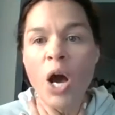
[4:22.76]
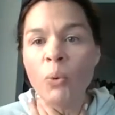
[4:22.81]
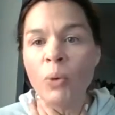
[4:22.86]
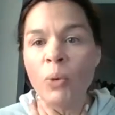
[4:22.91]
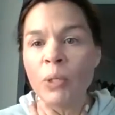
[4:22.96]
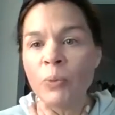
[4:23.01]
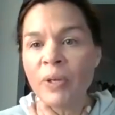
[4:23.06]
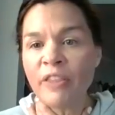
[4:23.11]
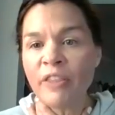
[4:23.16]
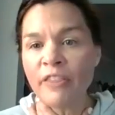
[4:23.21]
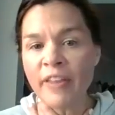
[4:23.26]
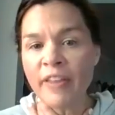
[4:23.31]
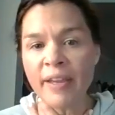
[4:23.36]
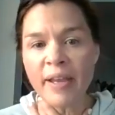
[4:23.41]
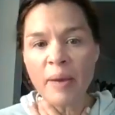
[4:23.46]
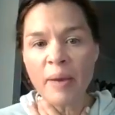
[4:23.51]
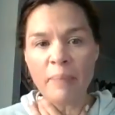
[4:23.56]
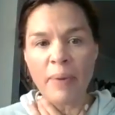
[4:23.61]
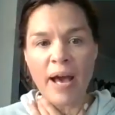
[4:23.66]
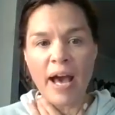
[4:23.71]
When we
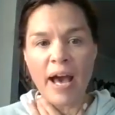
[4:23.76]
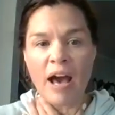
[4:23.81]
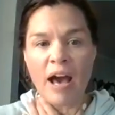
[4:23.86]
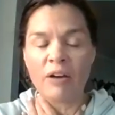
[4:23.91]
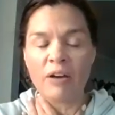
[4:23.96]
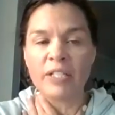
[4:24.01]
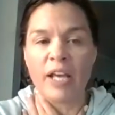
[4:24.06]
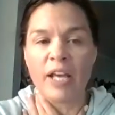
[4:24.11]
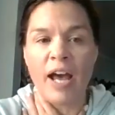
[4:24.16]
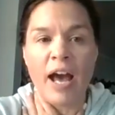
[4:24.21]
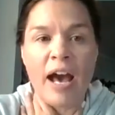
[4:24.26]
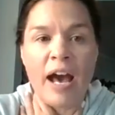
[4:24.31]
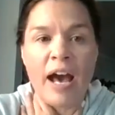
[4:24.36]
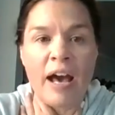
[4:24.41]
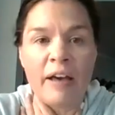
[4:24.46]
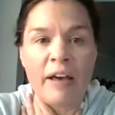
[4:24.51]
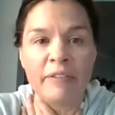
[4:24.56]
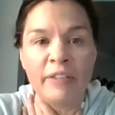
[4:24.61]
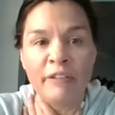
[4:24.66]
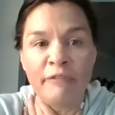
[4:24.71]
think about
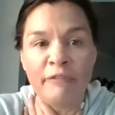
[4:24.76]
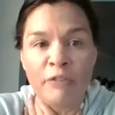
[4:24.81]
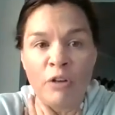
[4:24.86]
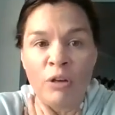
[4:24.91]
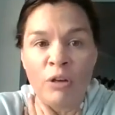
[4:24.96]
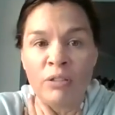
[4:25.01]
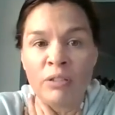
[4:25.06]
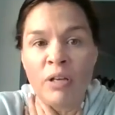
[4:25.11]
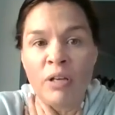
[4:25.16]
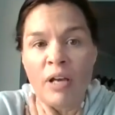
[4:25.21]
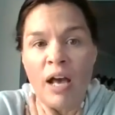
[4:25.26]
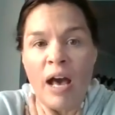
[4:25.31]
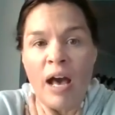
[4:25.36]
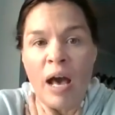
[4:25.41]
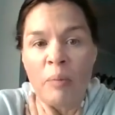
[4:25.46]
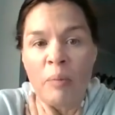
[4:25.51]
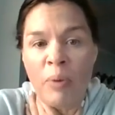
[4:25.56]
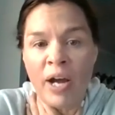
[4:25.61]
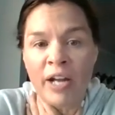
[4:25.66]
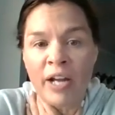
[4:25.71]
the front
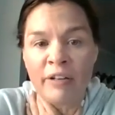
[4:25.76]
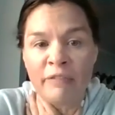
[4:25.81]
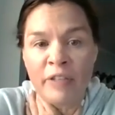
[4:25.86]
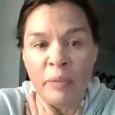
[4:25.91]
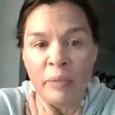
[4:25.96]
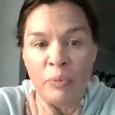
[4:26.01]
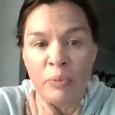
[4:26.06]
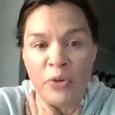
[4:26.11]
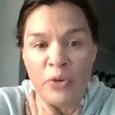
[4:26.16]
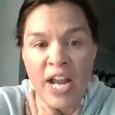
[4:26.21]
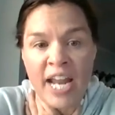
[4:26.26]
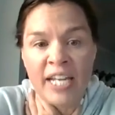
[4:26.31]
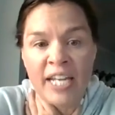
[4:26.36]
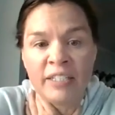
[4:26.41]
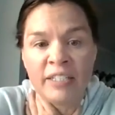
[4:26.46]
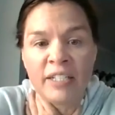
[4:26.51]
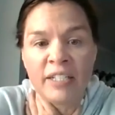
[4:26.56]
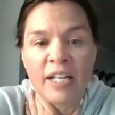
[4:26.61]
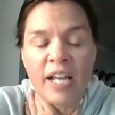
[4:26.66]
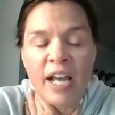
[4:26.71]
part of the
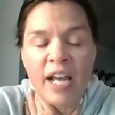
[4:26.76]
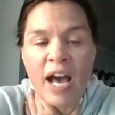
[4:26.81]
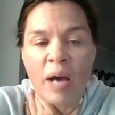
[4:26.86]
brain,